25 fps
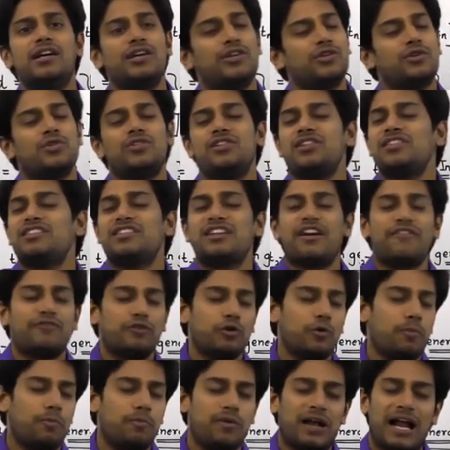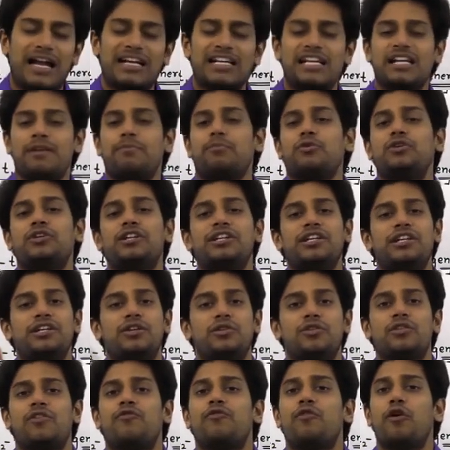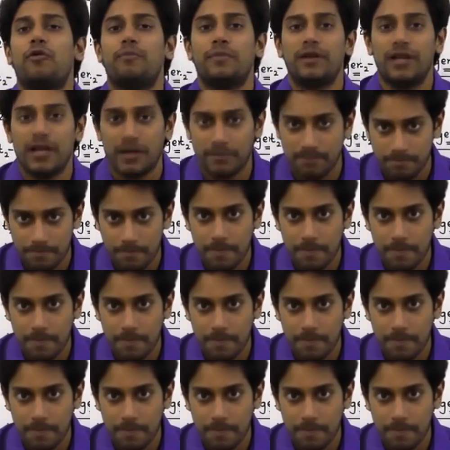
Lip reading: You just have to blindly put it into the formula.